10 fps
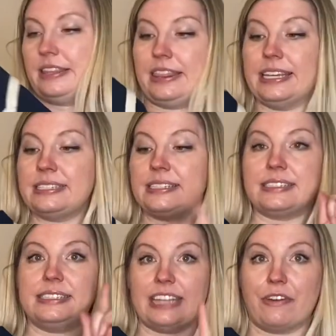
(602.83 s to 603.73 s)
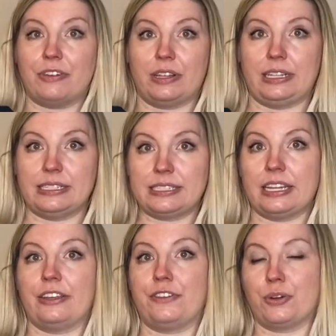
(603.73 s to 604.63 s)
this is definitely
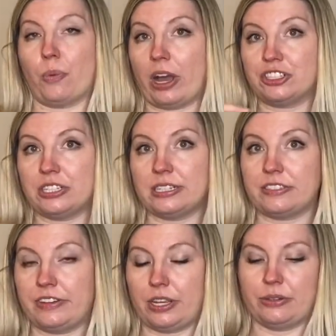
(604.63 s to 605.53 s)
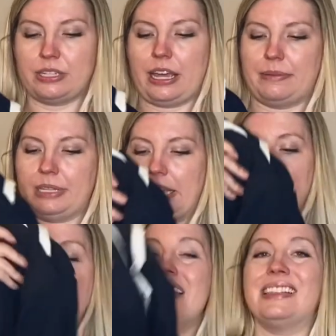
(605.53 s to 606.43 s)
still, if you're watching this video
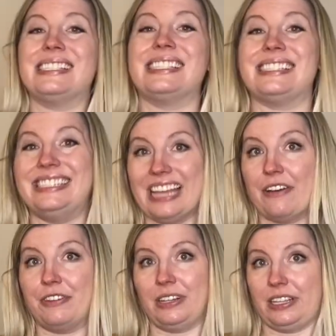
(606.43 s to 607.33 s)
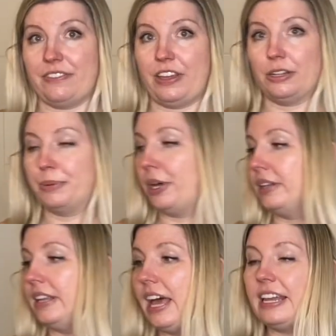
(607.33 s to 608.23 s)
timely, this is definitely available
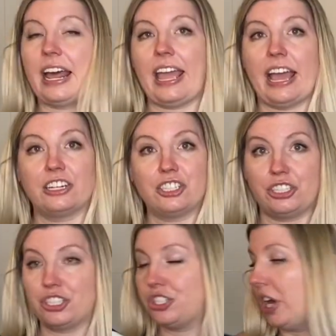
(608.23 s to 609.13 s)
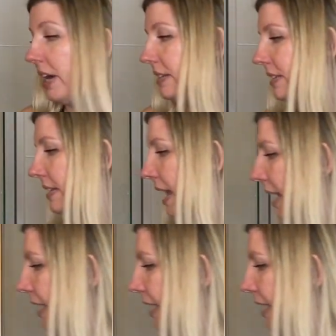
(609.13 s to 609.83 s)
online. I actually just saw it today.